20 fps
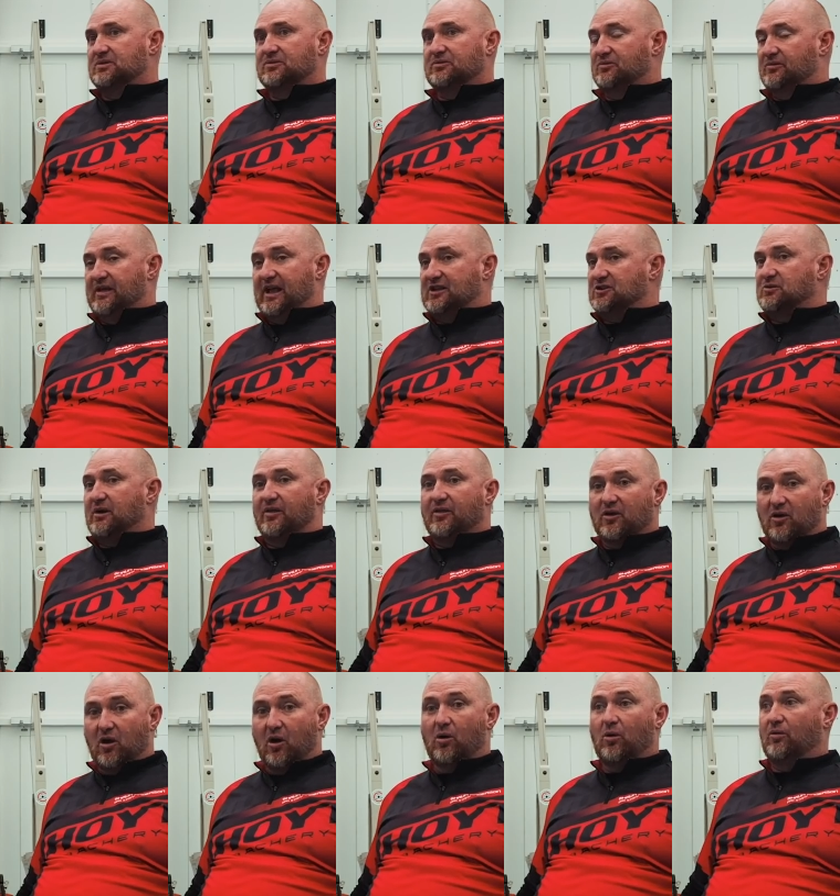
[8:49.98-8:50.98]
that's why the
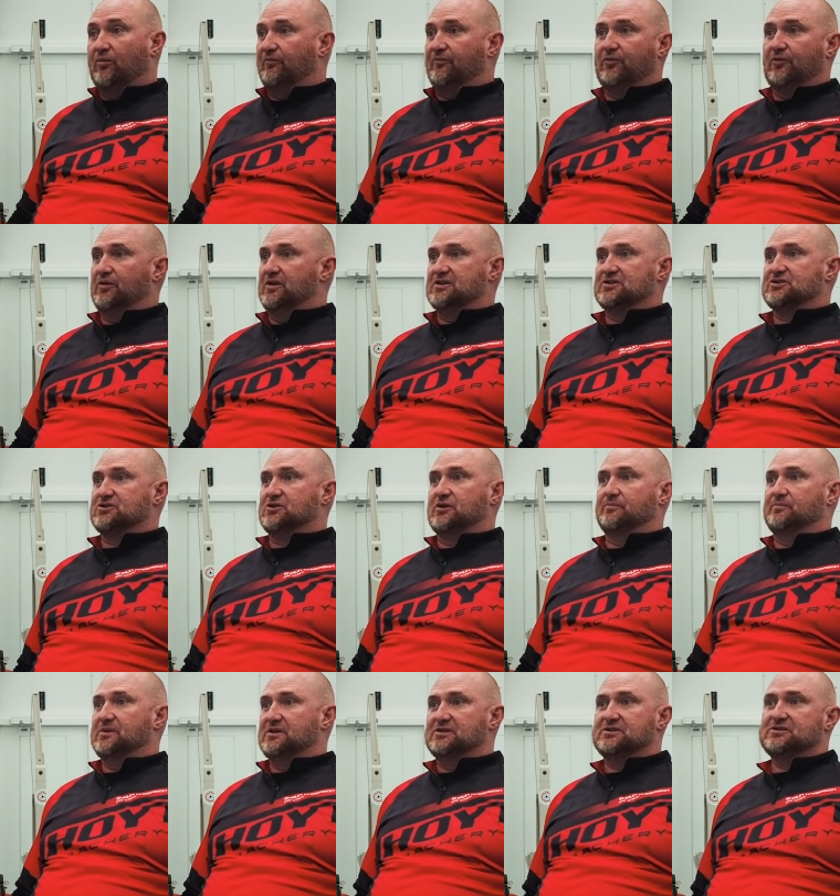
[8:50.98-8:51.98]
goal for this
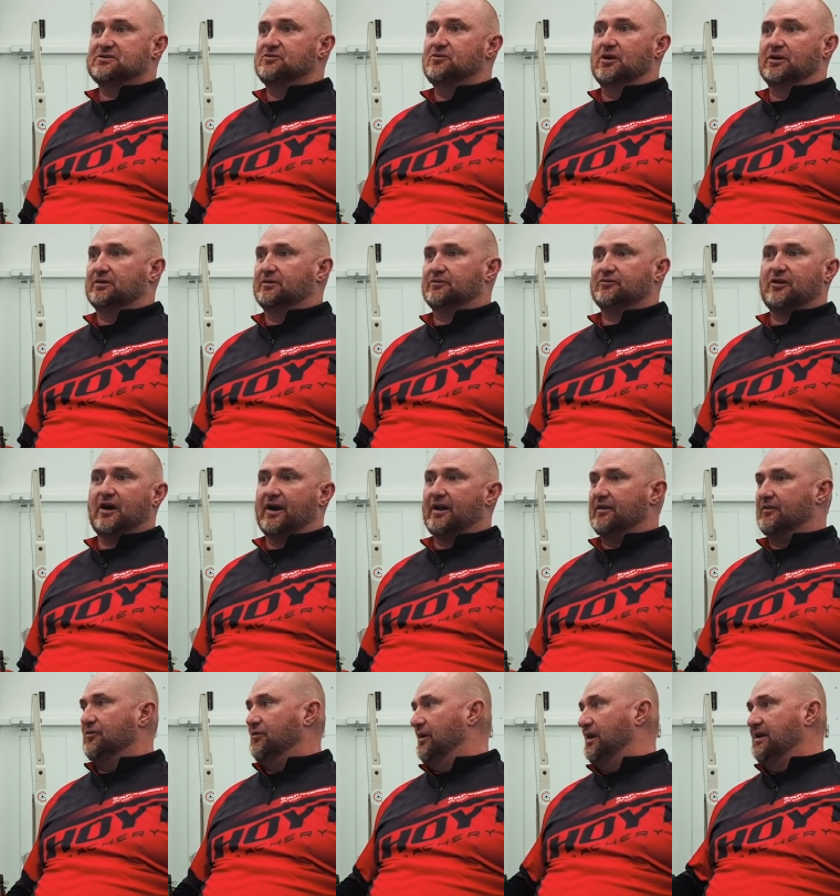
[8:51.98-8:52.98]
trip is not trying to
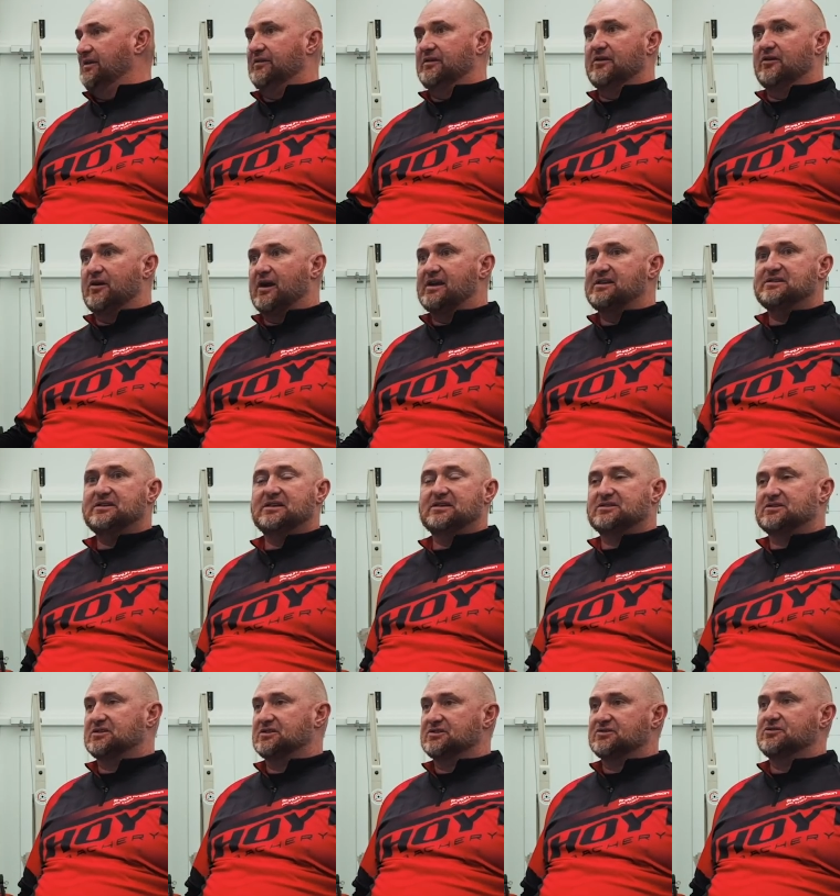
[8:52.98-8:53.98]
do anything crazy.
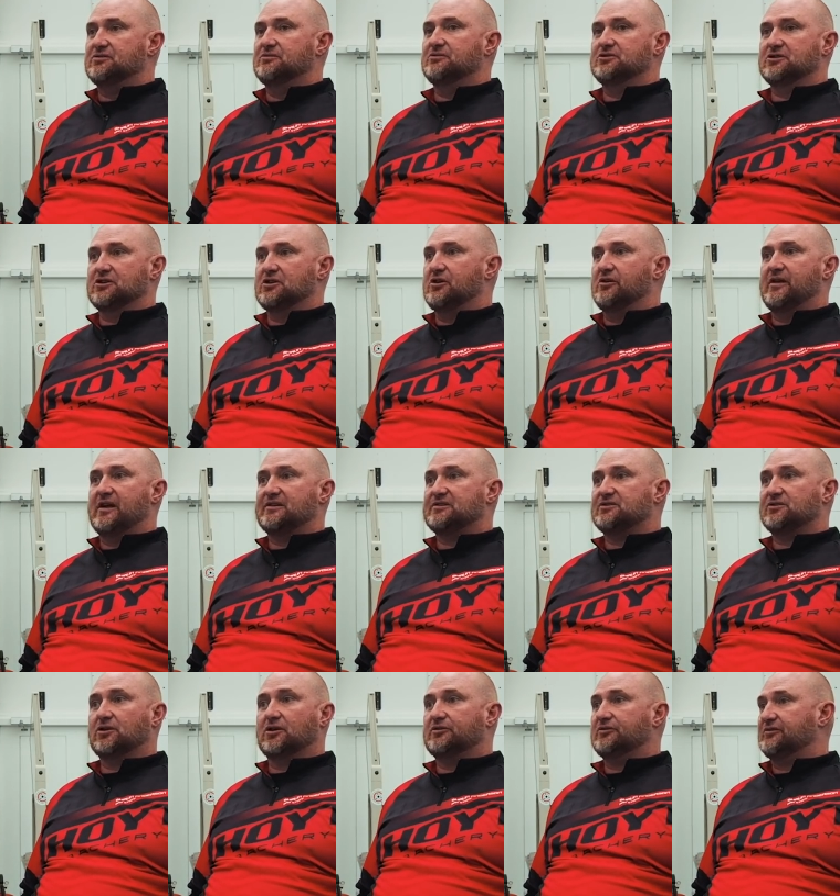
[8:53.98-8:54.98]
It's just to secure that
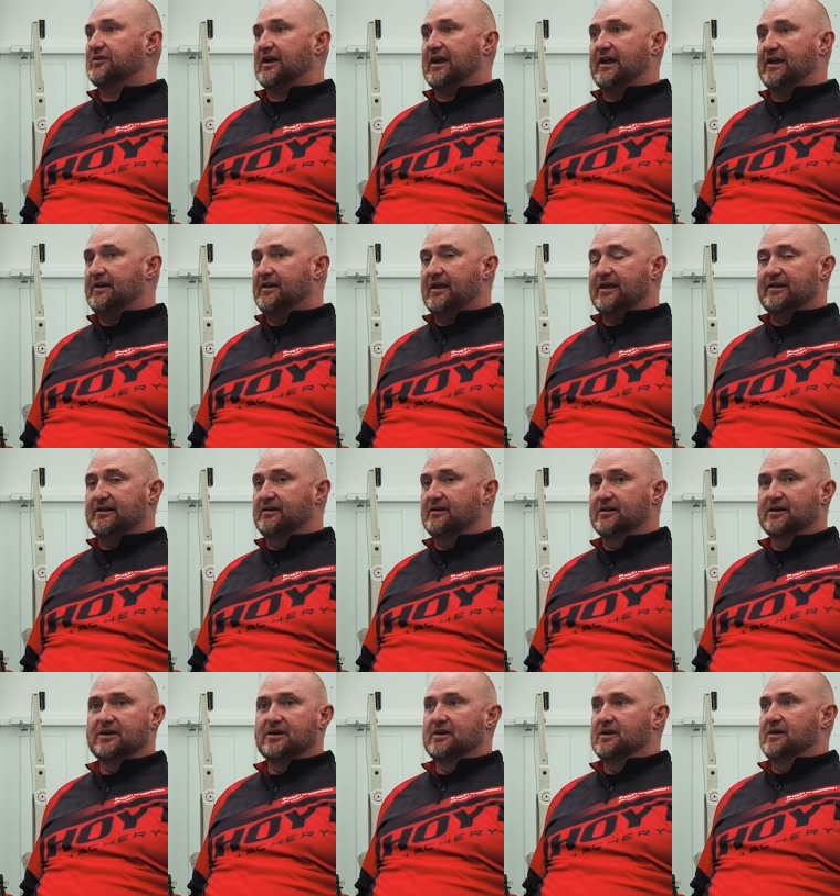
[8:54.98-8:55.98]
slot, and then
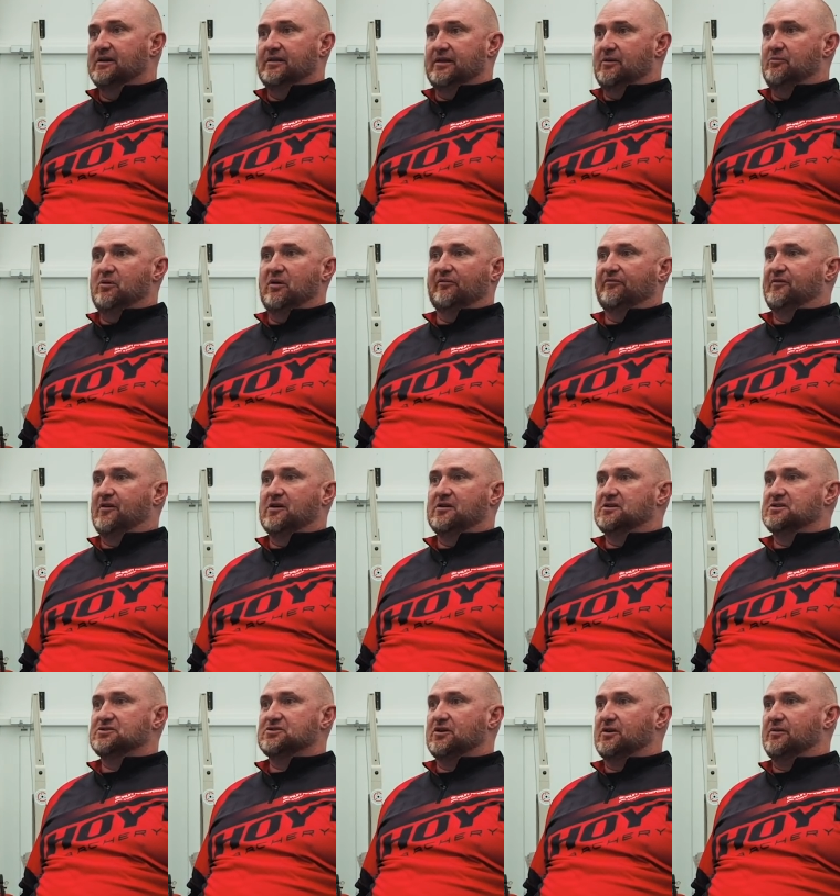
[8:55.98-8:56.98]
then yeah. we'll
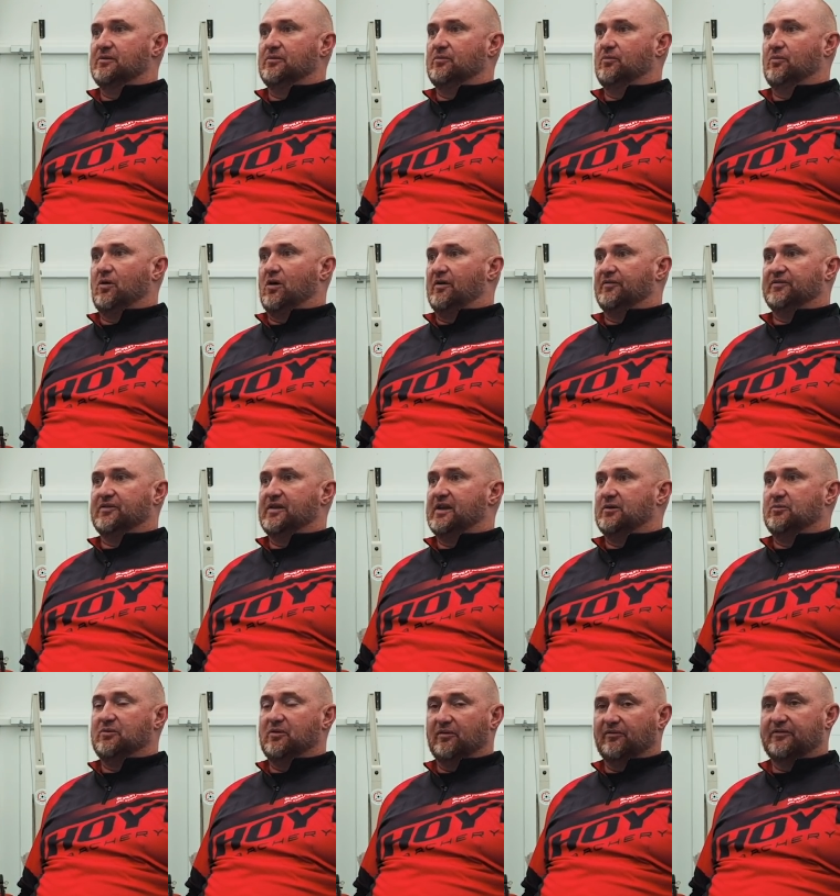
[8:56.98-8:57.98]
focus on after
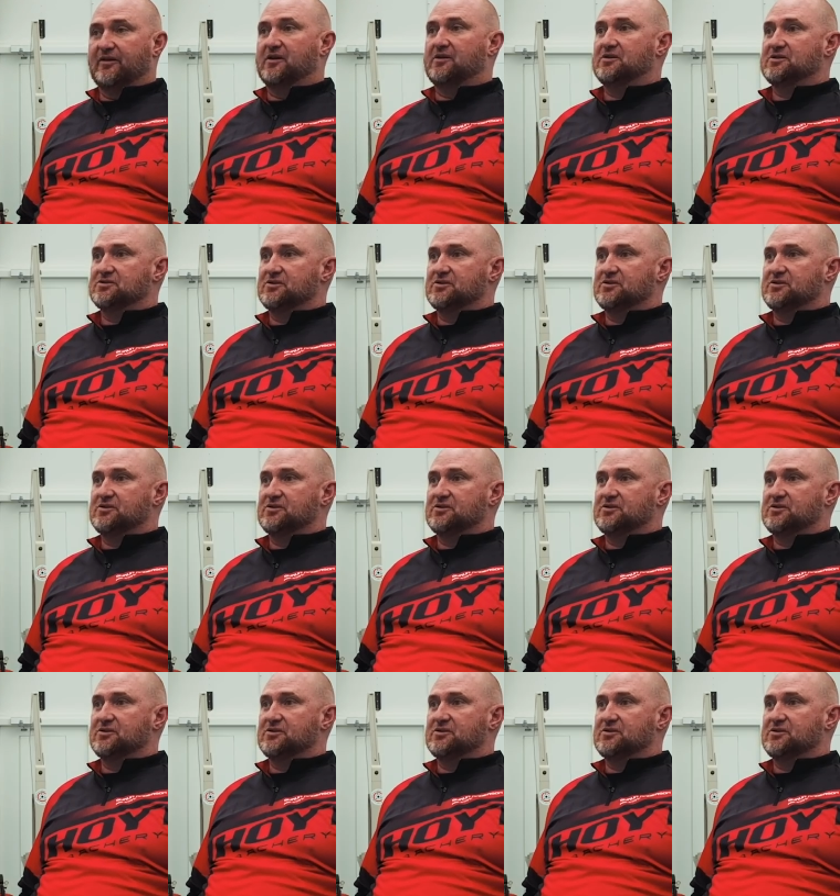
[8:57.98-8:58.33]
that. We'll focus